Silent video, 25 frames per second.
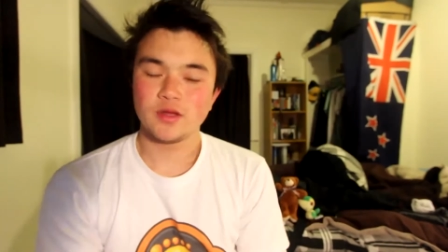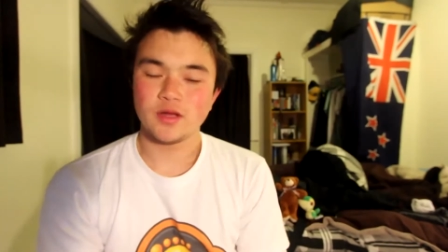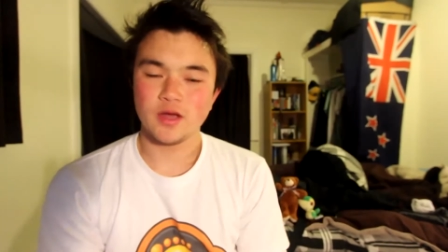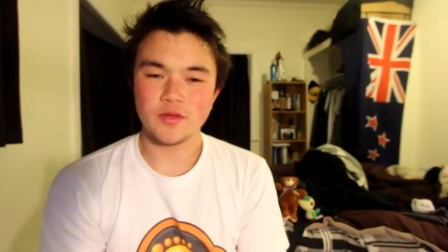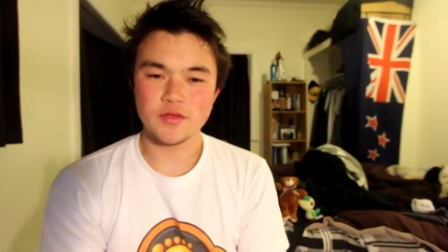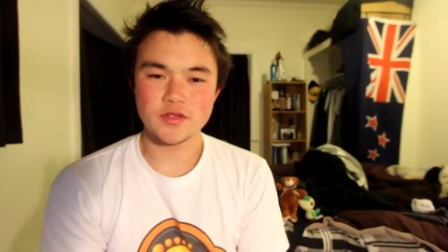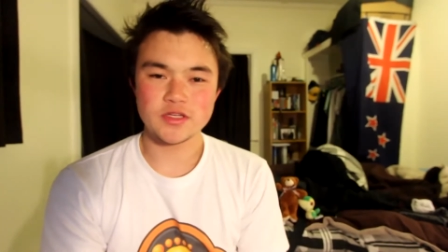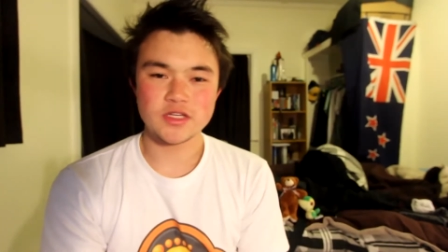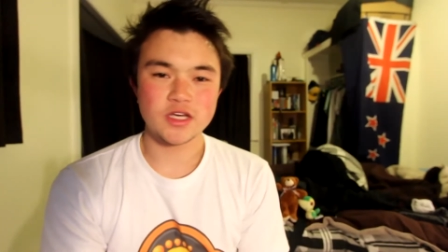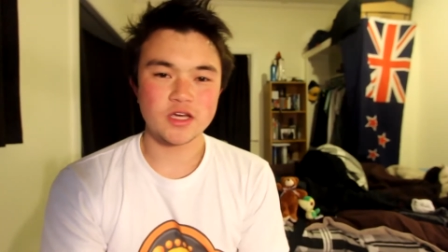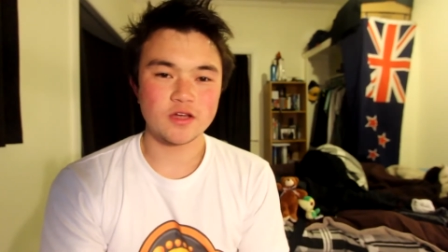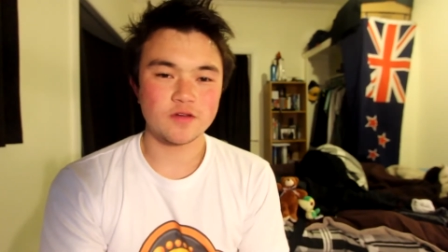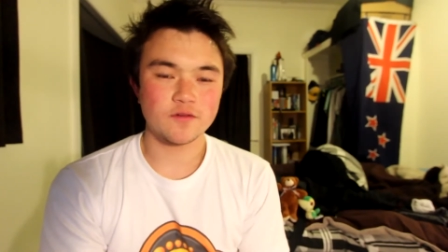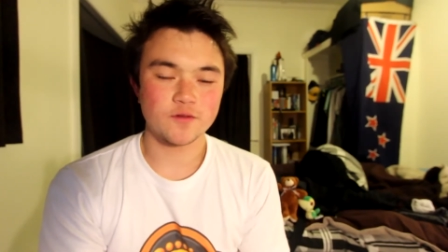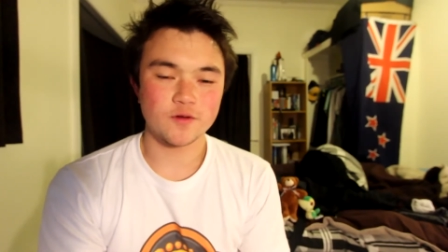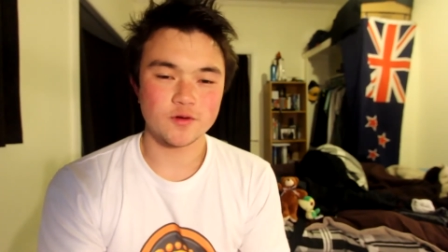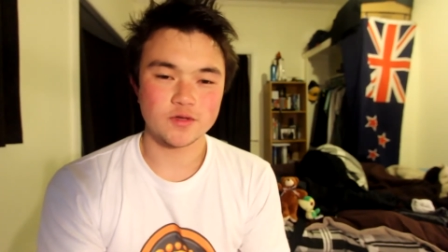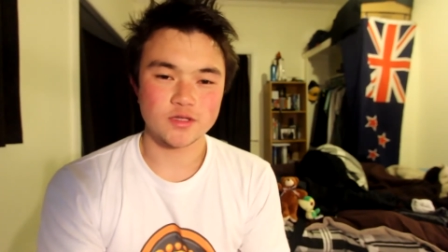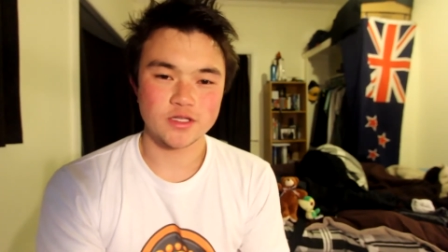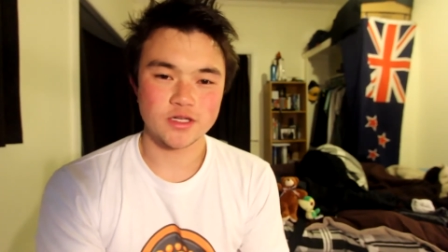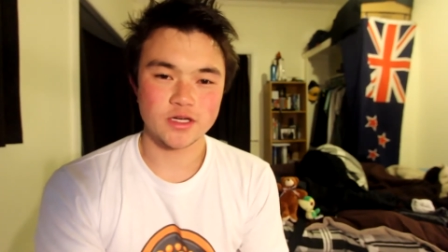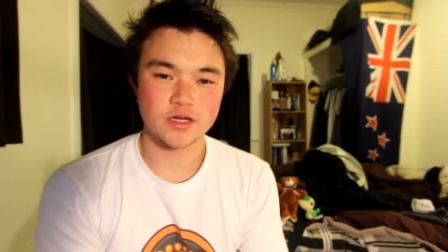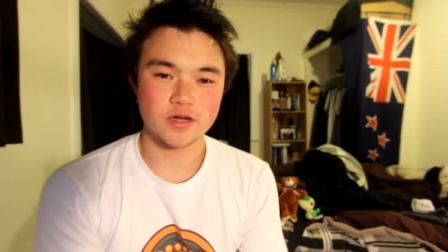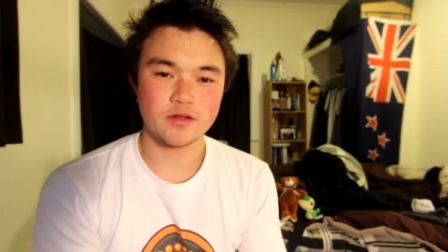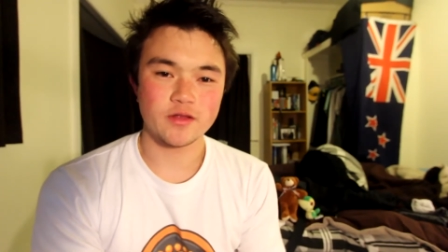And the second
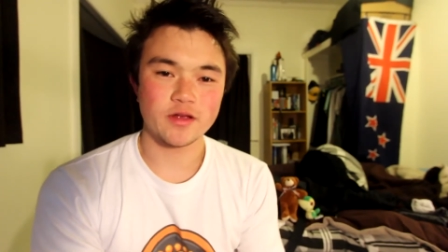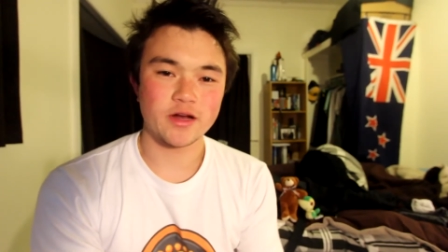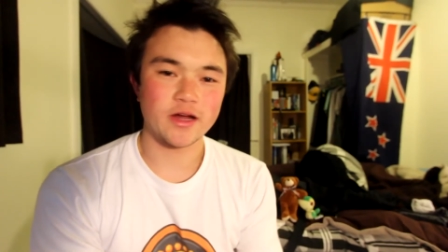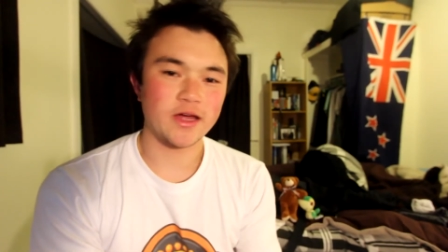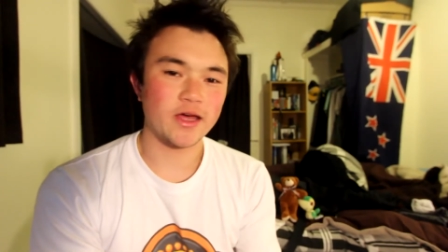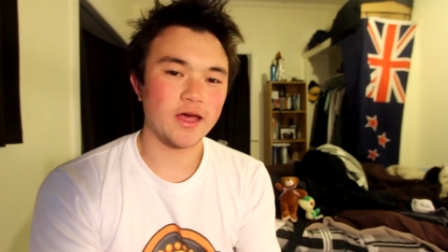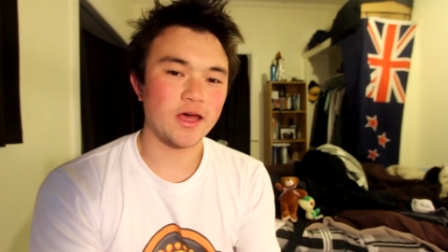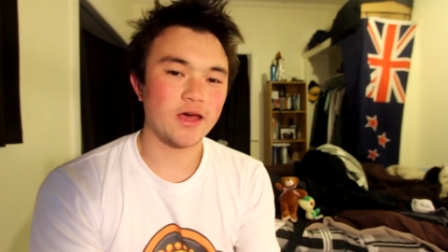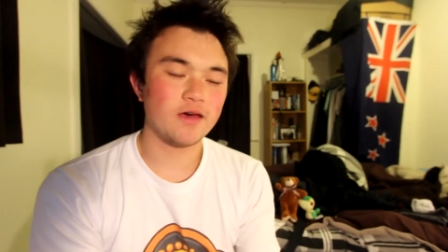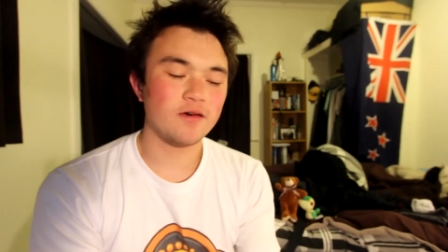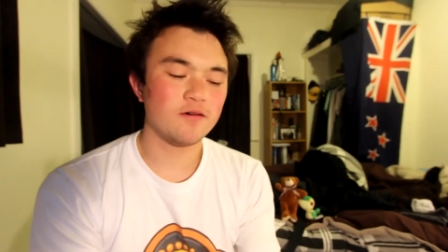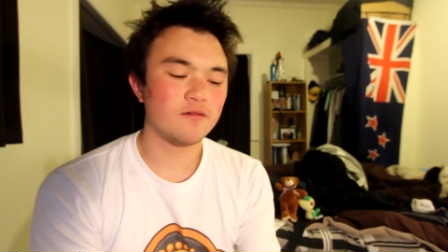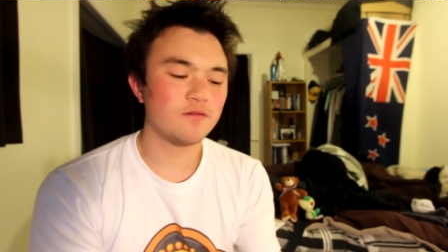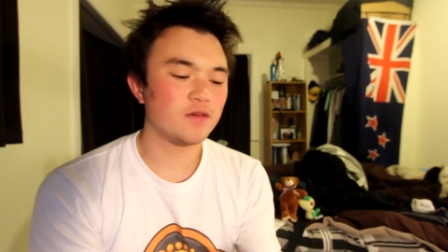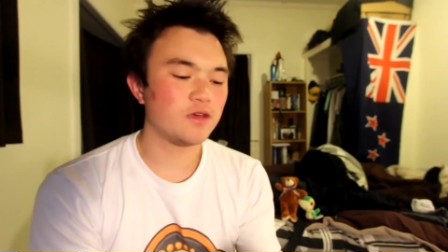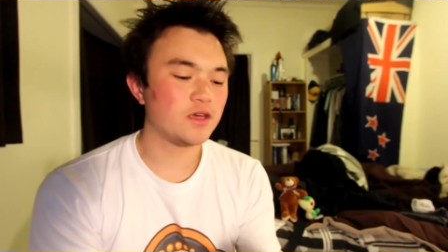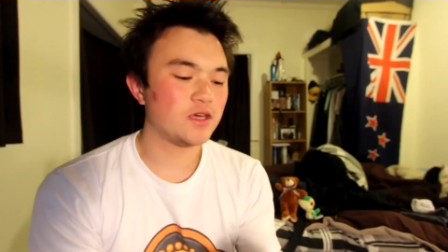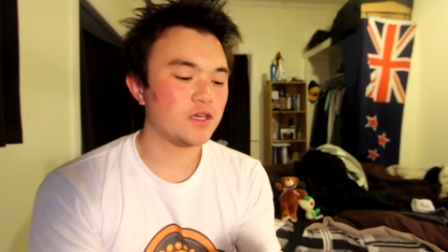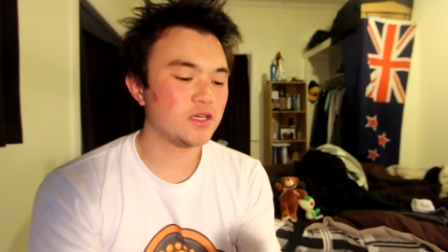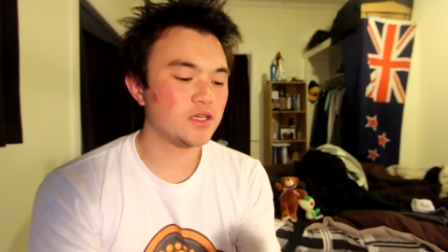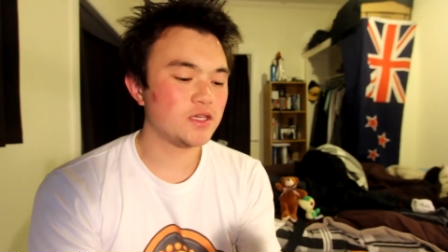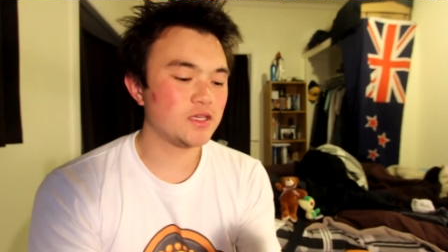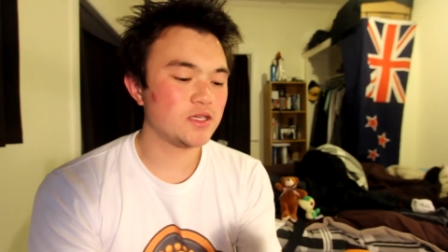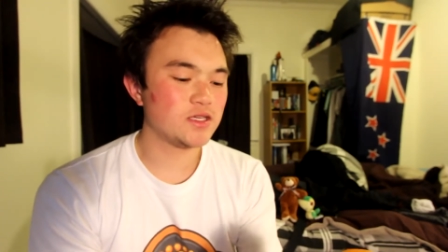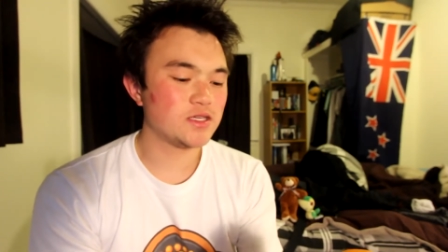fruit sticker that I have
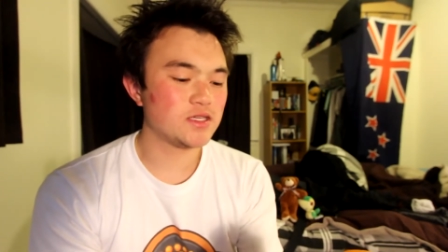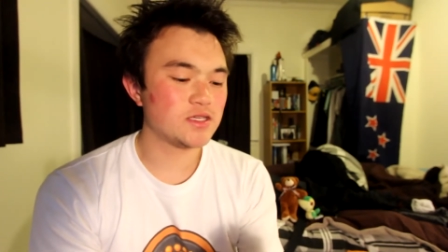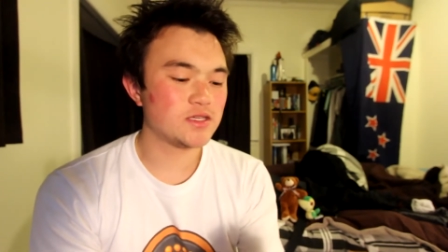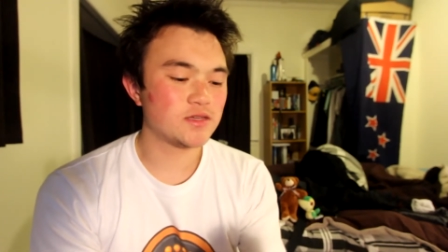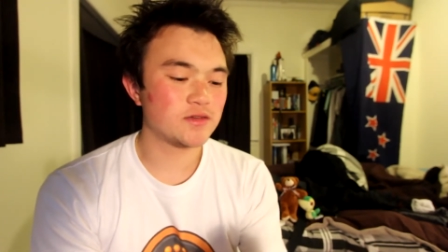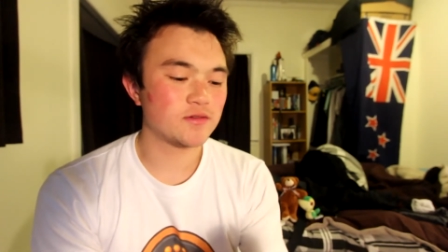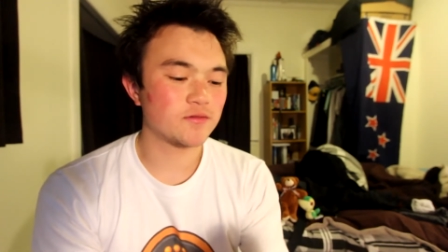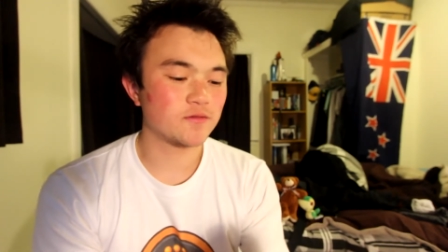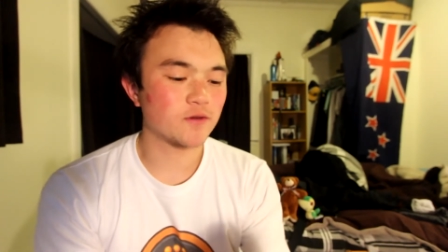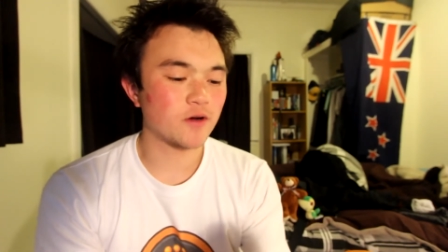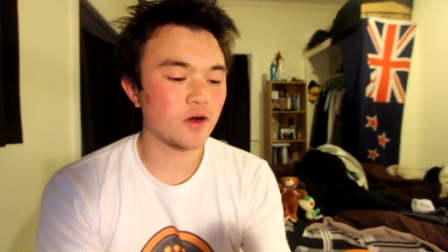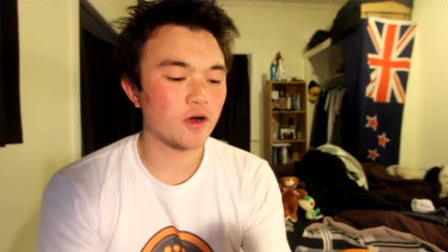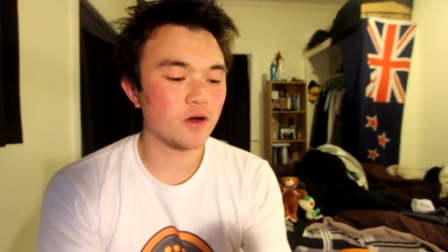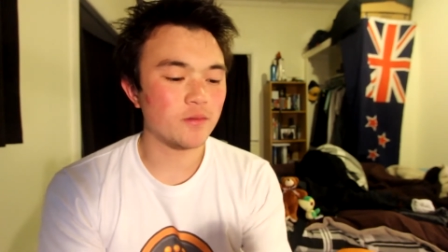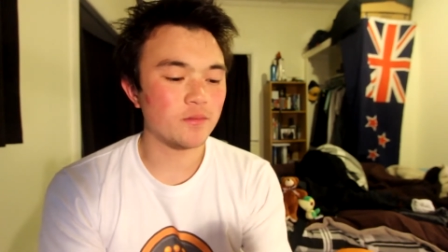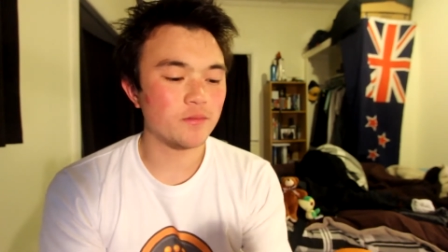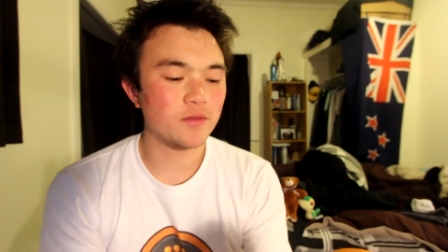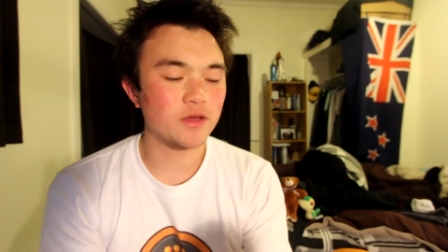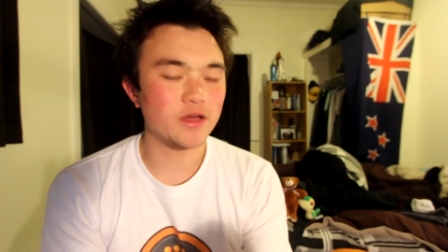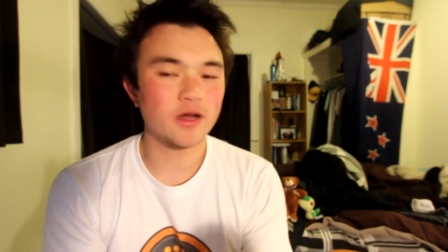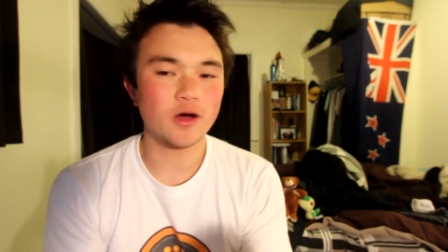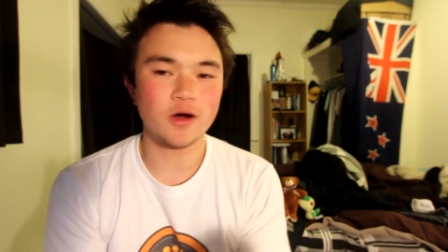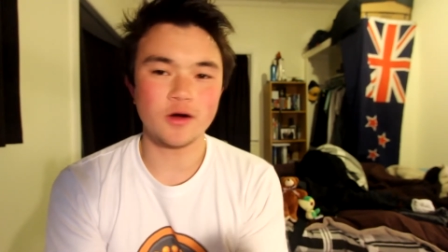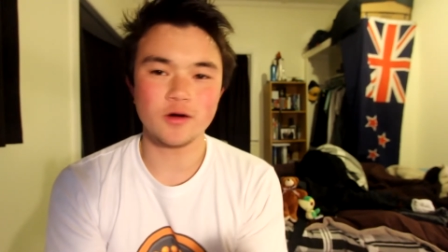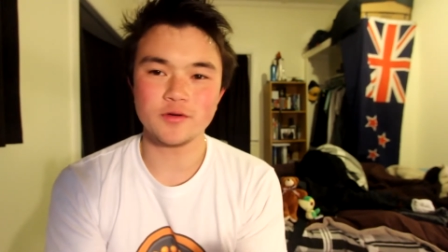is from
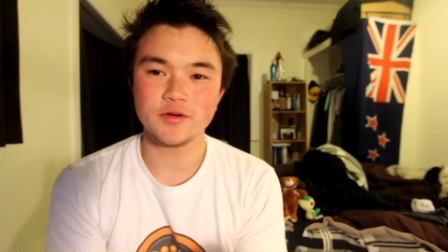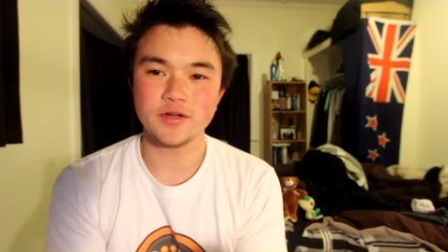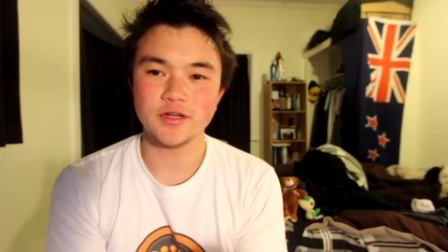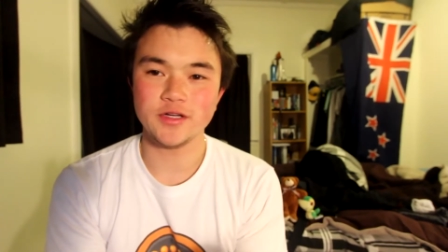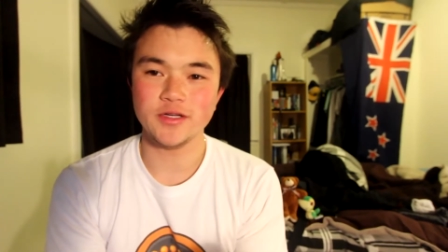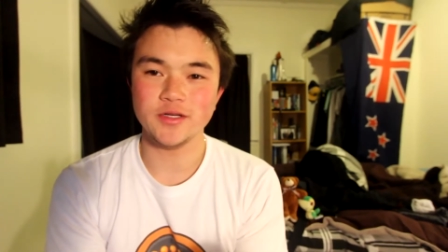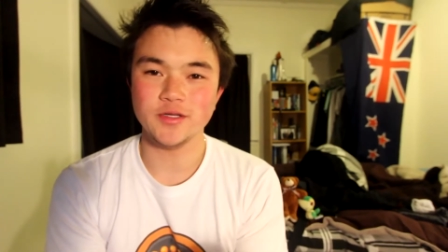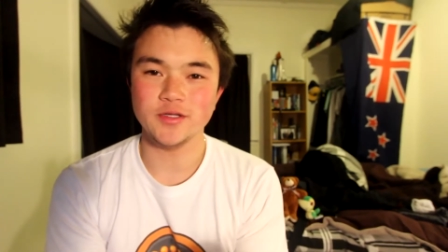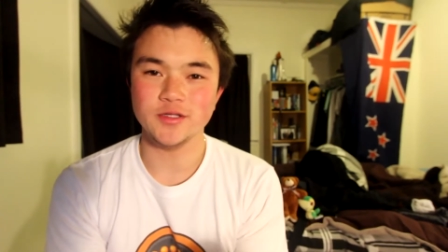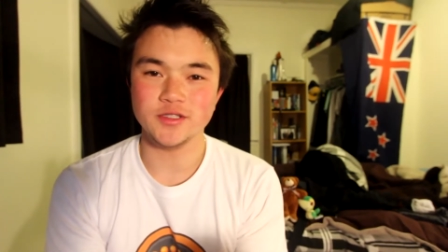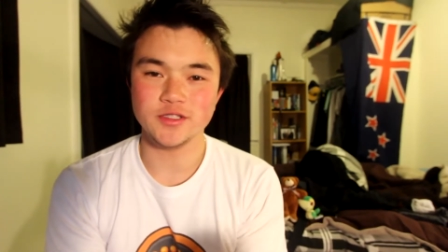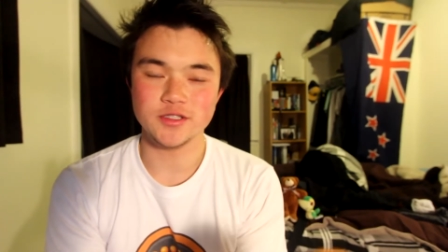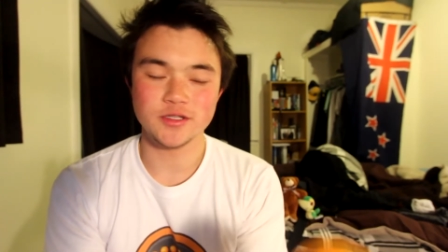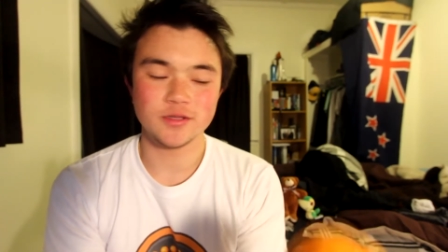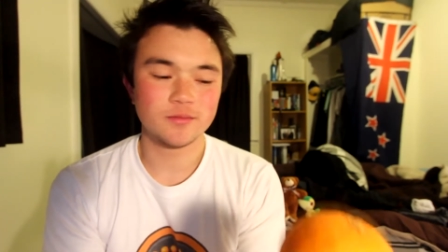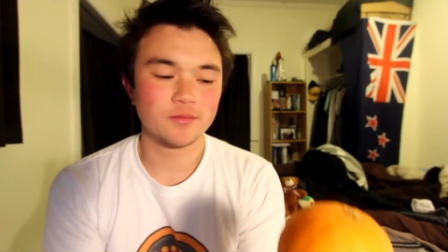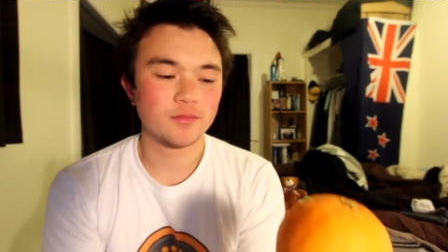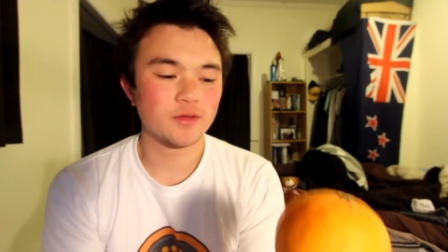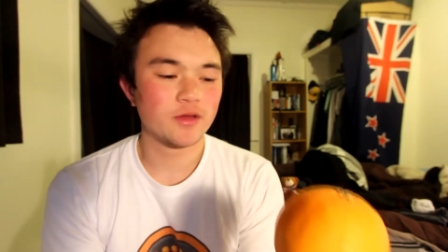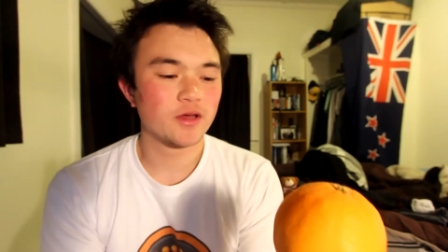an orange.